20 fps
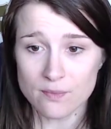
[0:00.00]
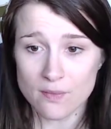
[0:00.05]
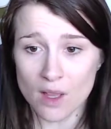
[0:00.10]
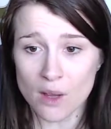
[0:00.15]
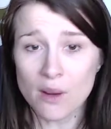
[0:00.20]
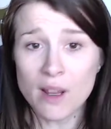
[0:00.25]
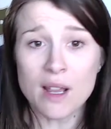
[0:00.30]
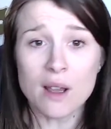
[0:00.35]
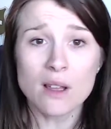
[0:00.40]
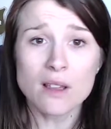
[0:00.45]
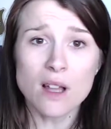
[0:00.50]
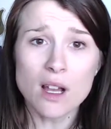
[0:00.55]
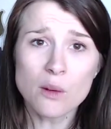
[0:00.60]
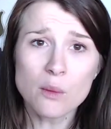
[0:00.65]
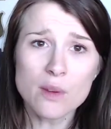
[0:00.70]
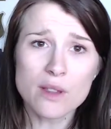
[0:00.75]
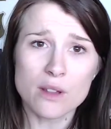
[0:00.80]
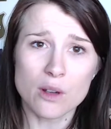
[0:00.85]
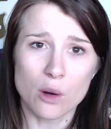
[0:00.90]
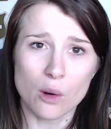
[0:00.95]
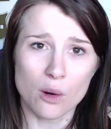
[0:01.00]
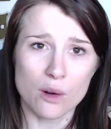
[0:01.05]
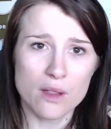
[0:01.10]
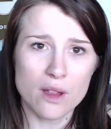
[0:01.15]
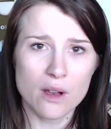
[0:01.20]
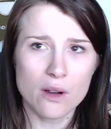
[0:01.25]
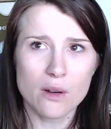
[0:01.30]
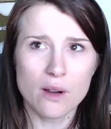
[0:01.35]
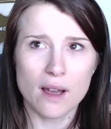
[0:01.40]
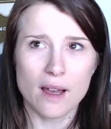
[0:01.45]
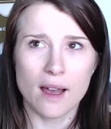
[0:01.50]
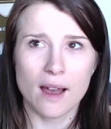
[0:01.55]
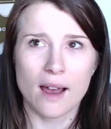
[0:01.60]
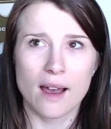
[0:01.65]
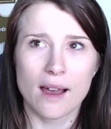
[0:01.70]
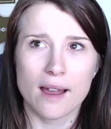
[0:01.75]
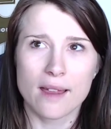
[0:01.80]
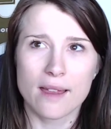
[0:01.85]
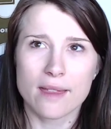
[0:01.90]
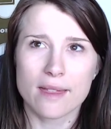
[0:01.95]
All right, along with core though,
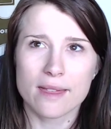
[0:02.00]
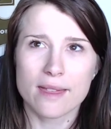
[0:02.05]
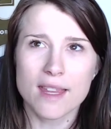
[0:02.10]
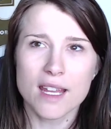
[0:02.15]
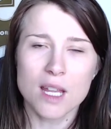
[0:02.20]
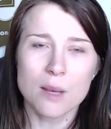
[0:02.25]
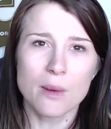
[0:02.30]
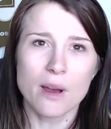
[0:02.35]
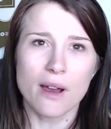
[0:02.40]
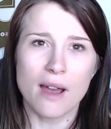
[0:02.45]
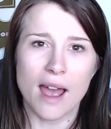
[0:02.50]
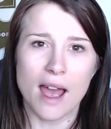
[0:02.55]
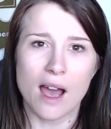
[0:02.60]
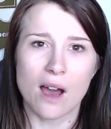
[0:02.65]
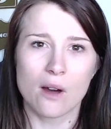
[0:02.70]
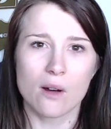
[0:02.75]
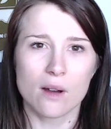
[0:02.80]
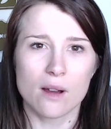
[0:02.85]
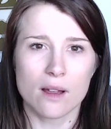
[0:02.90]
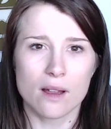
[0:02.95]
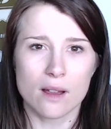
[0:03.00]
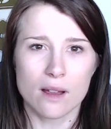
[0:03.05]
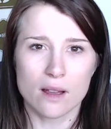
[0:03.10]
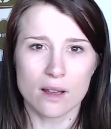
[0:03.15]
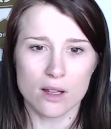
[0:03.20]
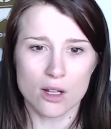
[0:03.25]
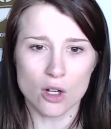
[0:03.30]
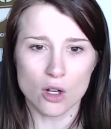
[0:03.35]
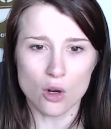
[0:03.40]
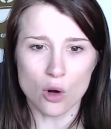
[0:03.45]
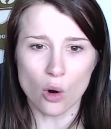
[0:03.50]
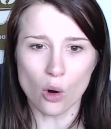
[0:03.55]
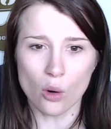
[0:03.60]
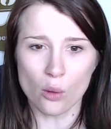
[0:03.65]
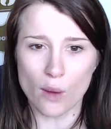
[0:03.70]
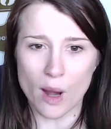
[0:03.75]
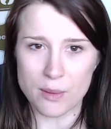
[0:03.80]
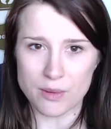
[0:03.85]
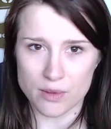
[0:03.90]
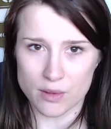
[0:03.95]
think about how your core
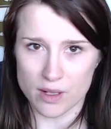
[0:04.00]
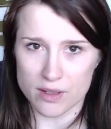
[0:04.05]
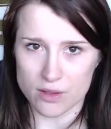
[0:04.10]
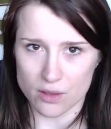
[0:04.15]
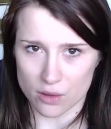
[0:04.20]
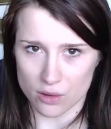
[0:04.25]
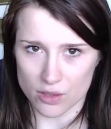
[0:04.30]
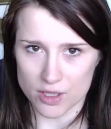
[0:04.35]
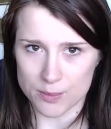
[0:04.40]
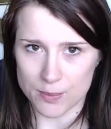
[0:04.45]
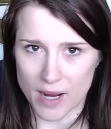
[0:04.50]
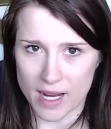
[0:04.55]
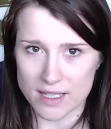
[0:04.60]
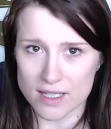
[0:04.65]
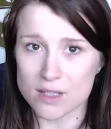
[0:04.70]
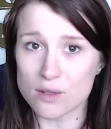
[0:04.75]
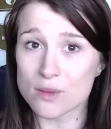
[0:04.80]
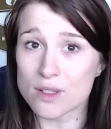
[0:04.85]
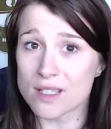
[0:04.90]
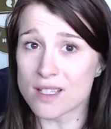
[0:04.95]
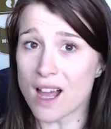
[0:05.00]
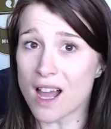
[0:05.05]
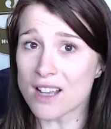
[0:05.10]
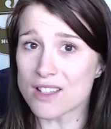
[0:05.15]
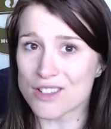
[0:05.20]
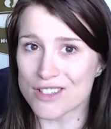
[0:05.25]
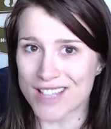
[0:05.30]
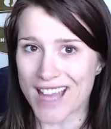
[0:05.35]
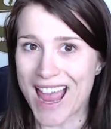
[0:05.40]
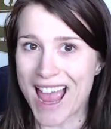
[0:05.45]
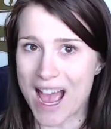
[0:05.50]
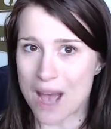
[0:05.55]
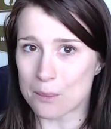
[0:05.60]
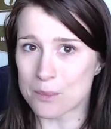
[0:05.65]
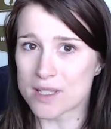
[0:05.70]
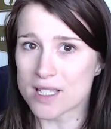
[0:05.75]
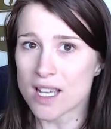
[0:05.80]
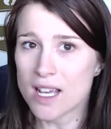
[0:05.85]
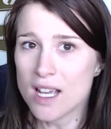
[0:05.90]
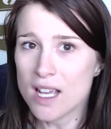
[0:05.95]
wraps around your whole spine. So it's not just
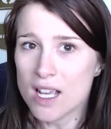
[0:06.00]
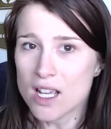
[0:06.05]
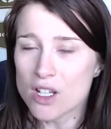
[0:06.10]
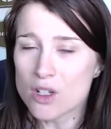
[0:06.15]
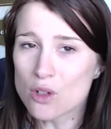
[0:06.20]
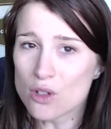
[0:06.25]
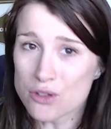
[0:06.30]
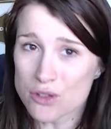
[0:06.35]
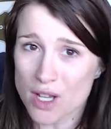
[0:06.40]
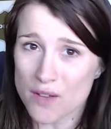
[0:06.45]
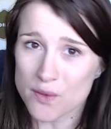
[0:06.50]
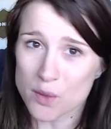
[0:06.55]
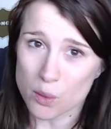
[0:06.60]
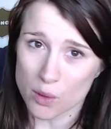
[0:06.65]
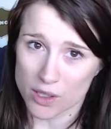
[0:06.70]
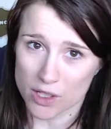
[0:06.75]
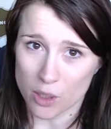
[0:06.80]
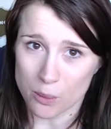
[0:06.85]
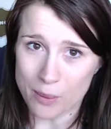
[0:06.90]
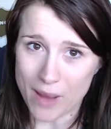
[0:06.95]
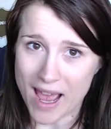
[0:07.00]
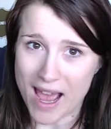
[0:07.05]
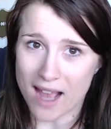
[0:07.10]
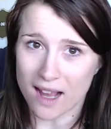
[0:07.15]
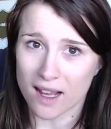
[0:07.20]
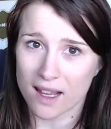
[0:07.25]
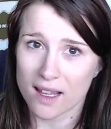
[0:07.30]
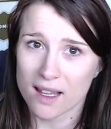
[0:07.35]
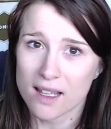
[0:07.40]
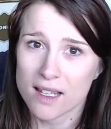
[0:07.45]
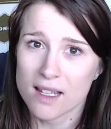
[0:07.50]
abs. You also have to work your back.